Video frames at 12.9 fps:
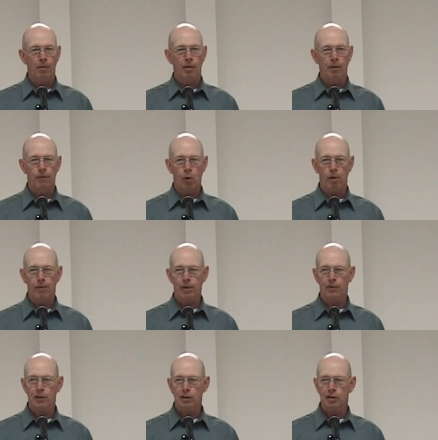The
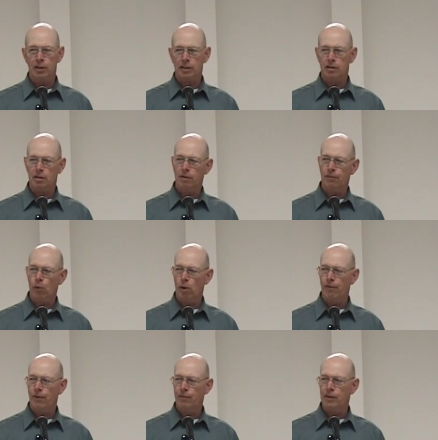456th and the
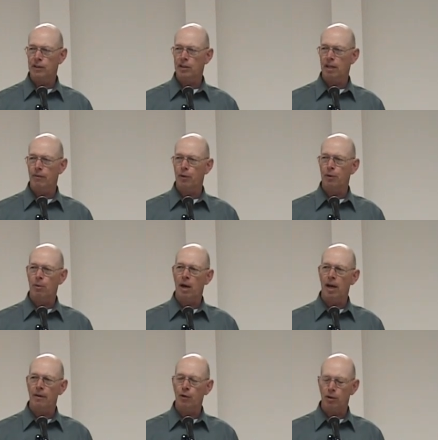457th
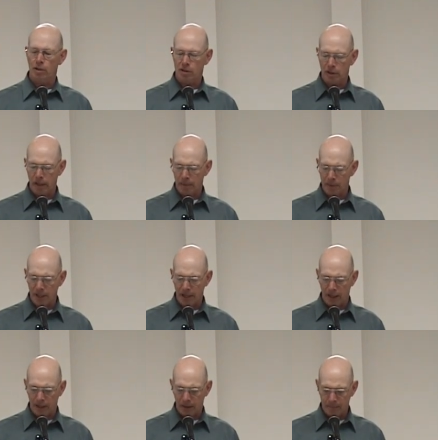arrived on the same
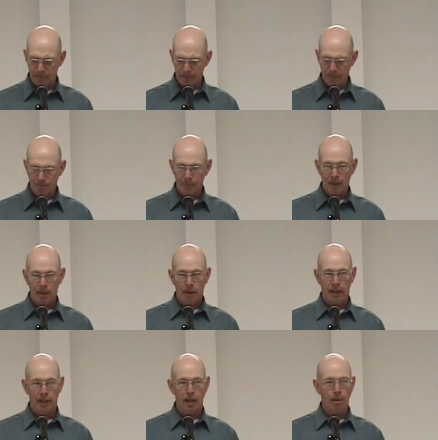day.
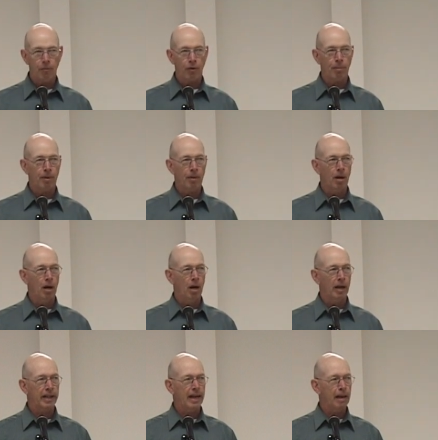They came from
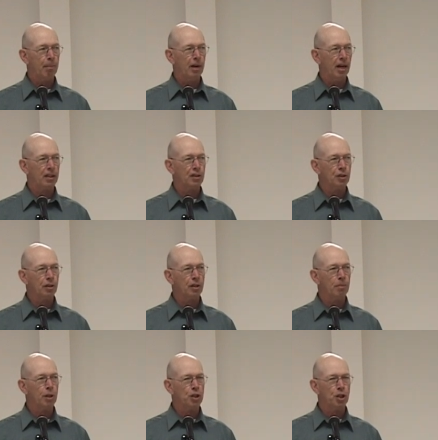Camp Custer
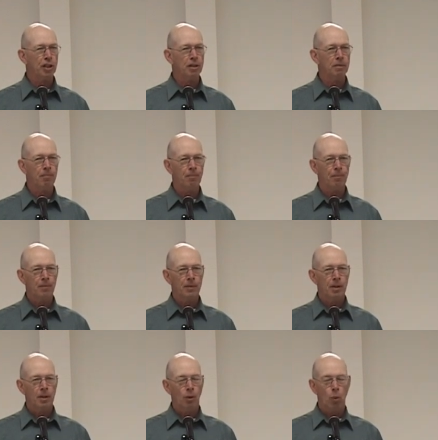in Michigan,
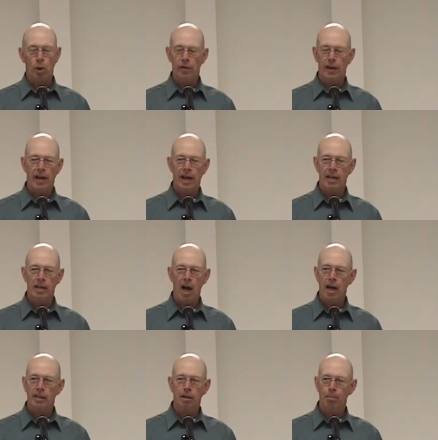where they had
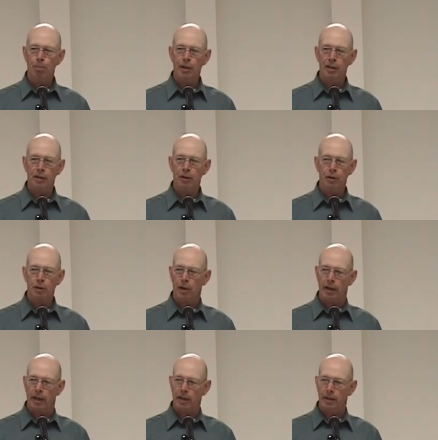not completed their
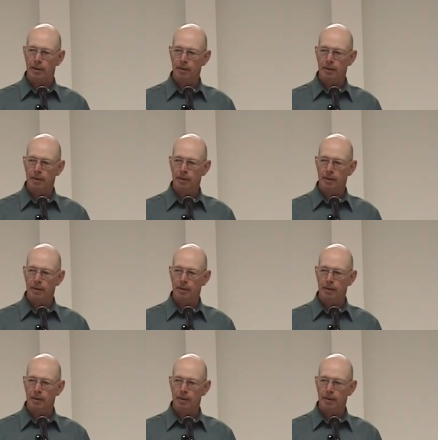training.